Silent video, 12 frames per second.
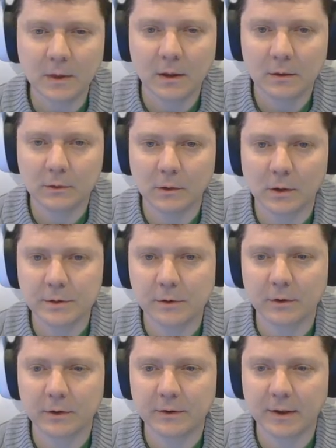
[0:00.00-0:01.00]

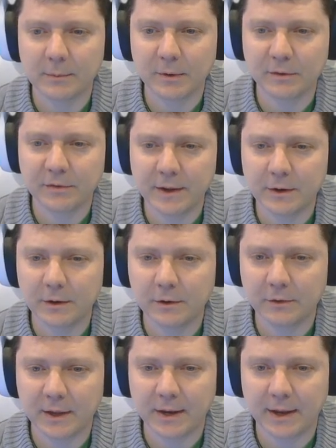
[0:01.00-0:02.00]
launches autonomous
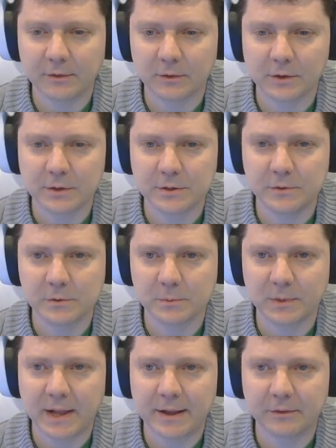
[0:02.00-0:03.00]
fighters and has a large
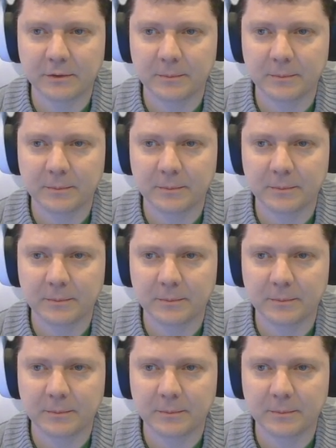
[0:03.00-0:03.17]
fusion blast.